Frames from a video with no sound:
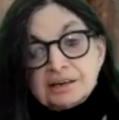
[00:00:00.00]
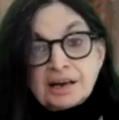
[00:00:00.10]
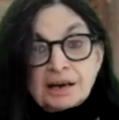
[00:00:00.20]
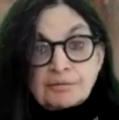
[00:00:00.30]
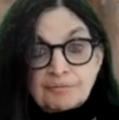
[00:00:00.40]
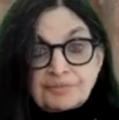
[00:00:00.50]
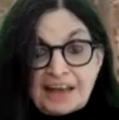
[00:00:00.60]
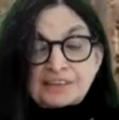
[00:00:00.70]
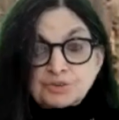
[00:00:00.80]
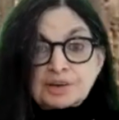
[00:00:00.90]
Now,
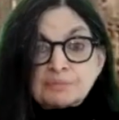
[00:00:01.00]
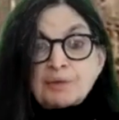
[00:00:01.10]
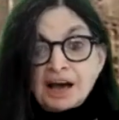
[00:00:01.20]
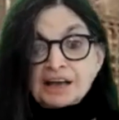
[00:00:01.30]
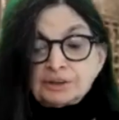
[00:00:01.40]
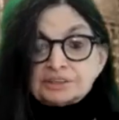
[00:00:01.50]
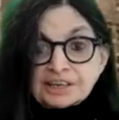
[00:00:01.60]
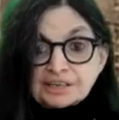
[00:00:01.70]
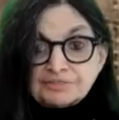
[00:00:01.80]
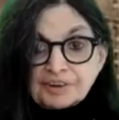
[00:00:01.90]
that dream I looked
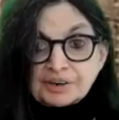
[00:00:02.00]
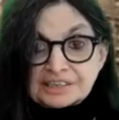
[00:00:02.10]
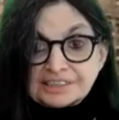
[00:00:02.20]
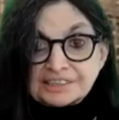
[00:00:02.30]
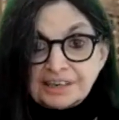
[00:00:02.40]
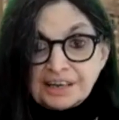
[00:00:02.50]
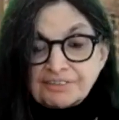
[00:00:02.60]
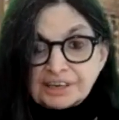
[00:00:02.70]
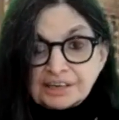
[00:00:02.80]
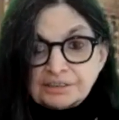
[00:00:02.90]
at as very
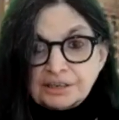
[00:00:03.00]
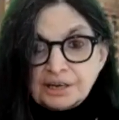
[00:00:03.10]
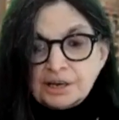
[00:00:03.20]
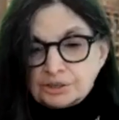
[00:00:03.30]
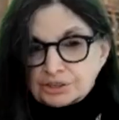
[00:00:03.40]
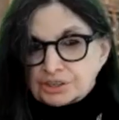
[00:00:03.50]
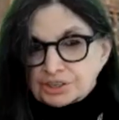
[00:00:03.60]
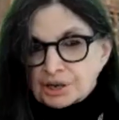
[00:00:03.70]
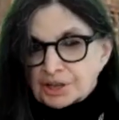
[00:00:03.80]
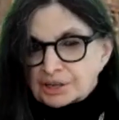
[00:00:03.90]
significant to
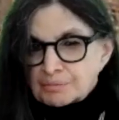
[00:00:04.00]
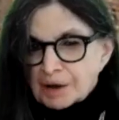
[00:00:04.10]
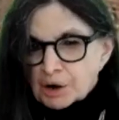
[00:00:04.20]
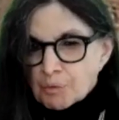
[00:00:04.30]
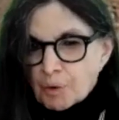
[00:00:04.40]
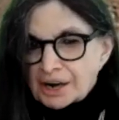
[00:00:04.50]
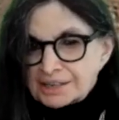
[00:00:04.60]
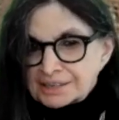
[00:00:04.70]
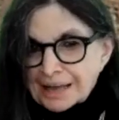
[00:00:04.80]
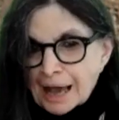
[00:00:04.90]
show that no matter what
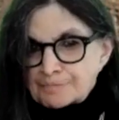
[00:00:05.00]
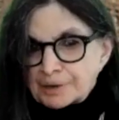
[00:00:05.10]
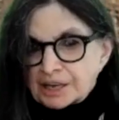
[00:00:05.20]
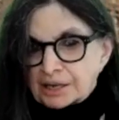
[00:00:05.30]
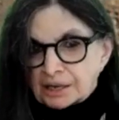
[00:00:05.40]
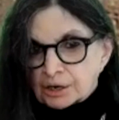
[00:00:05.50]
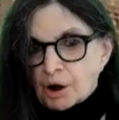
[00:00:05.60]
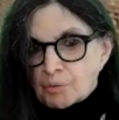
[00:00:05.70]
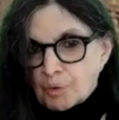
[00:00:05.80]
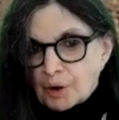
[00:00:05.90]
is happening in
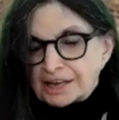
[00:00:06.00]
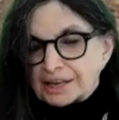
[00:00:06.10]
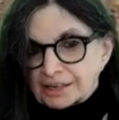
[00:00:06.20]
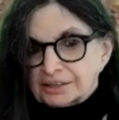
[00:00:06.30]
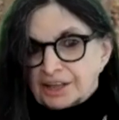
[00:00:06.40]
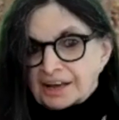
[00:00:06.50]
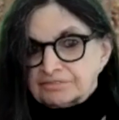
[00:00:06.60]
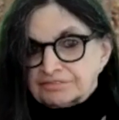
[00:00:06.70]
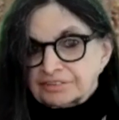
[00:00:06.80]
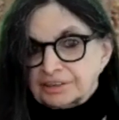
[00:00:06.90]
our waking
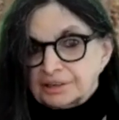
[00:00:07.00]
life,